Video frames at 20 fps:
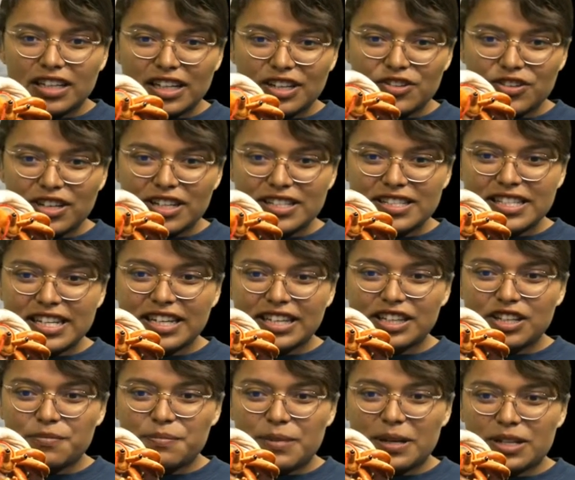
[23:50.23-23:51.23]
you can see in
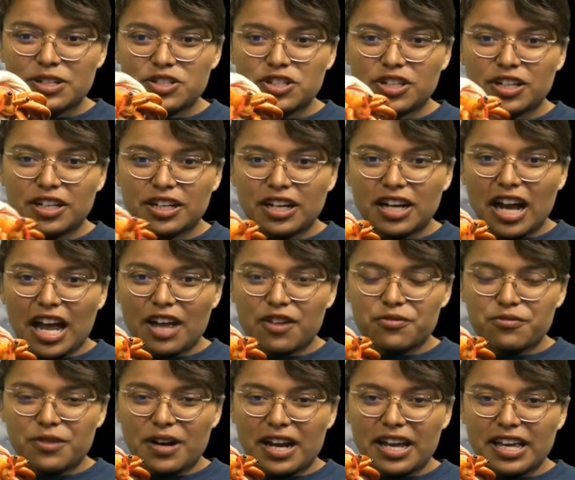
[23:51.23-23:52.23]
the picture
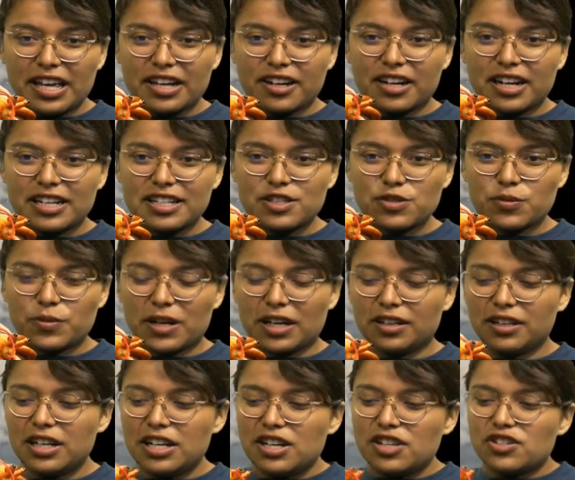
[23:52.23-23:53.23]
and right here as
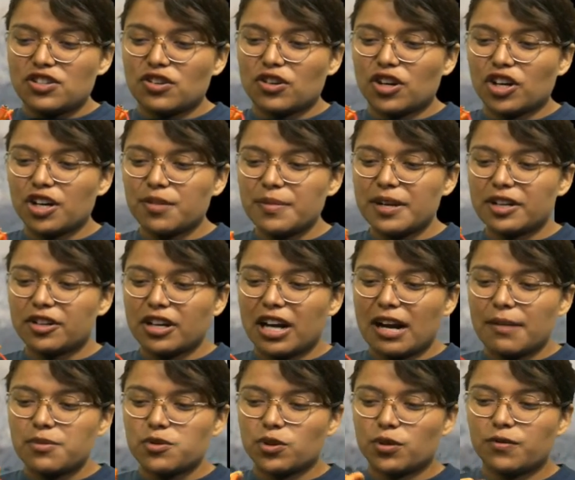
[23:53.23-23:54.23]
well. So hermit
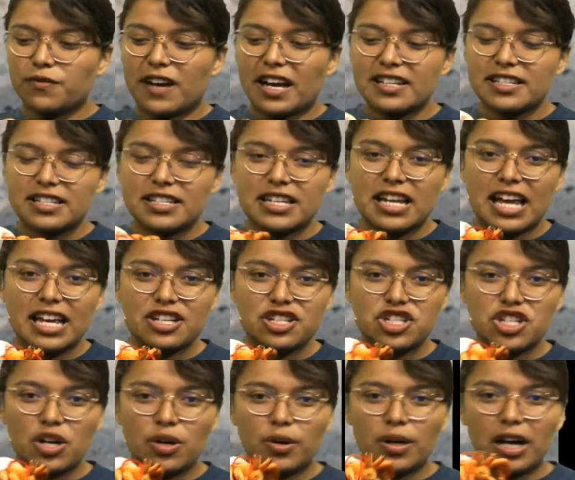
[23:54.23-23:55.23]
crabs will find a nice
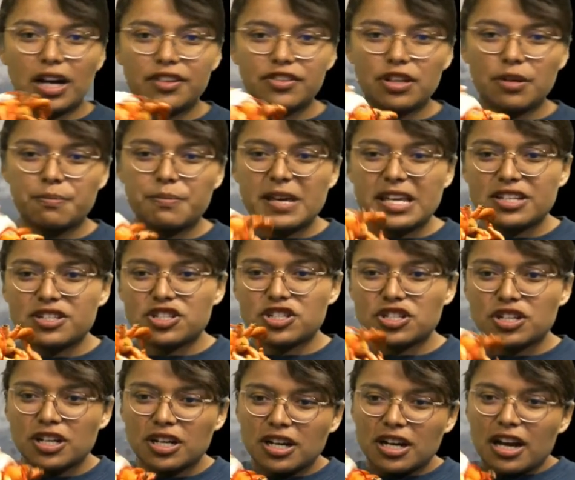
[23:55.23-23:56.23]
shell on the
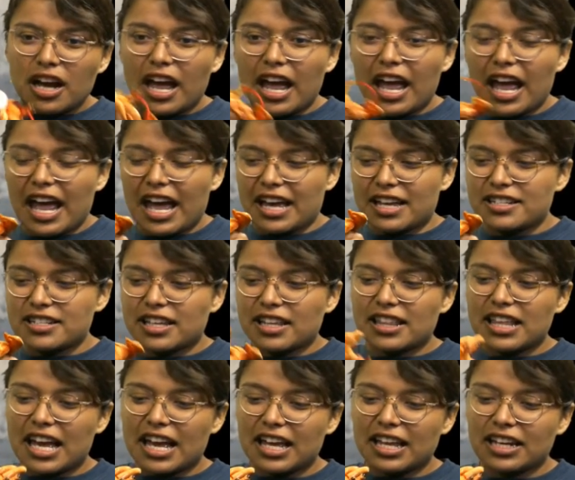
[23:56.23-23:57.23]
beach and
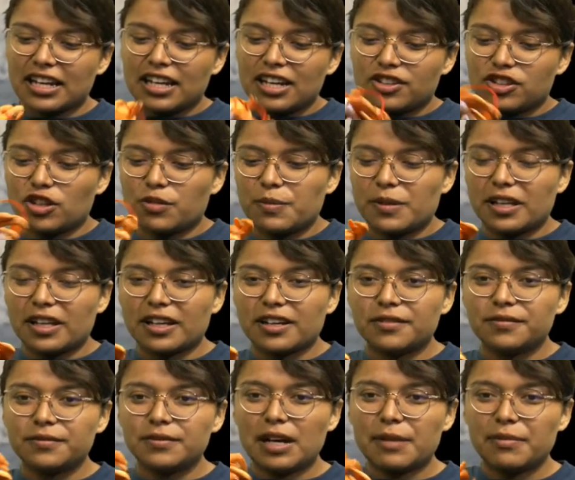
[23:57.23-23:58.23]
then they'll be like,
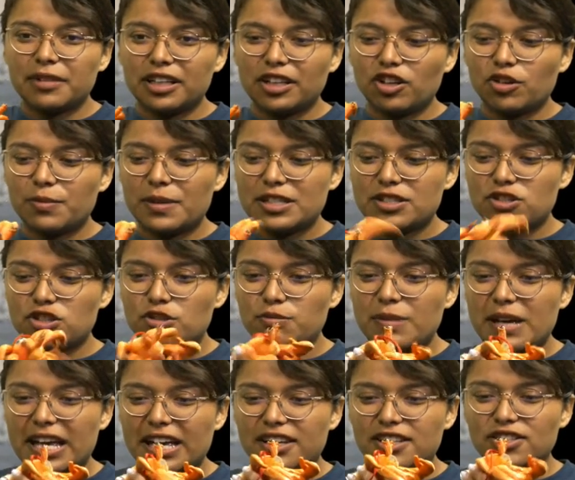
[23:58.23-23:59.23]
hmm, I'm a little bit too
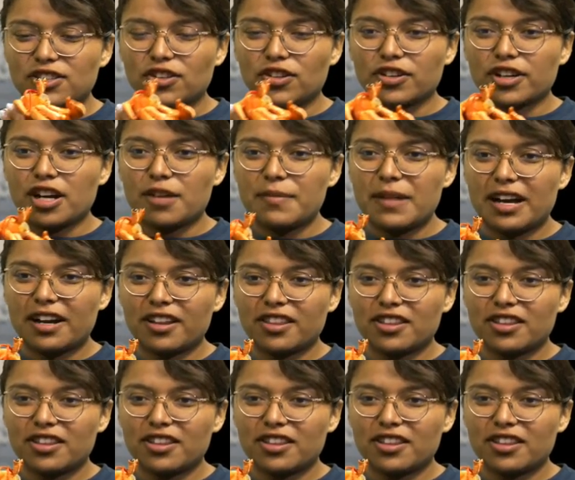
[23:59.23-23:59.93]
big. So they'll come out of